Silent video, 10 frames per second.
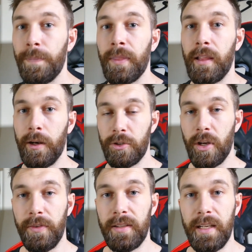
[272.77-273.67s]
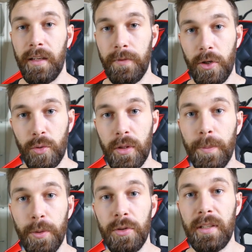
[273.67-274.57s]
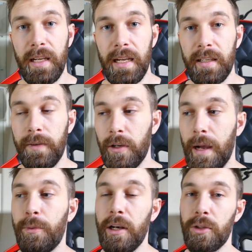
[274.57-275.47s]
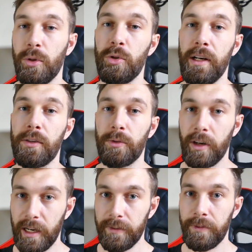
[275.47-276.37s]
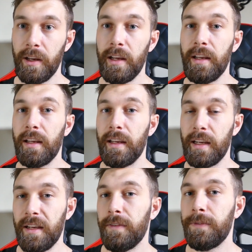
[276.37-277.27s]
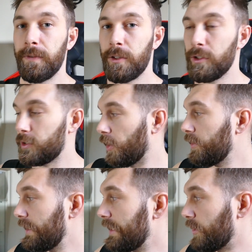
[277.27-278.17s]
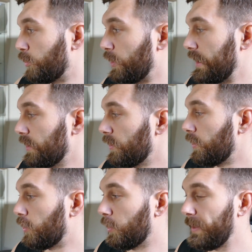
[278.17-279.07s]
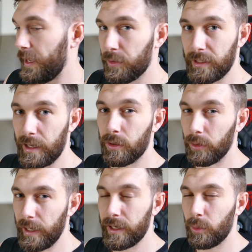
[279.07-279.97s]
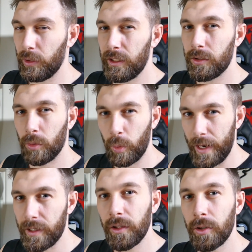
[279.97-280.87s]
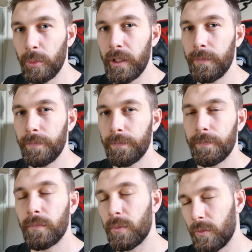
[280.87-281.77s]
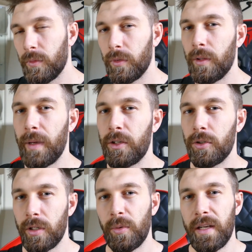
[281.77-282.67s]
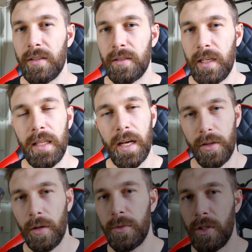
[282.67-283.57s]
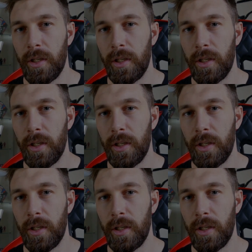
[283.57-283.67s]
then I'll just go for the second version with the boost kit if you're upgrading to a direct drive. If you don't need the wheel or pedals at all and are willing to wait a little bit, then make sure you wait to see the other option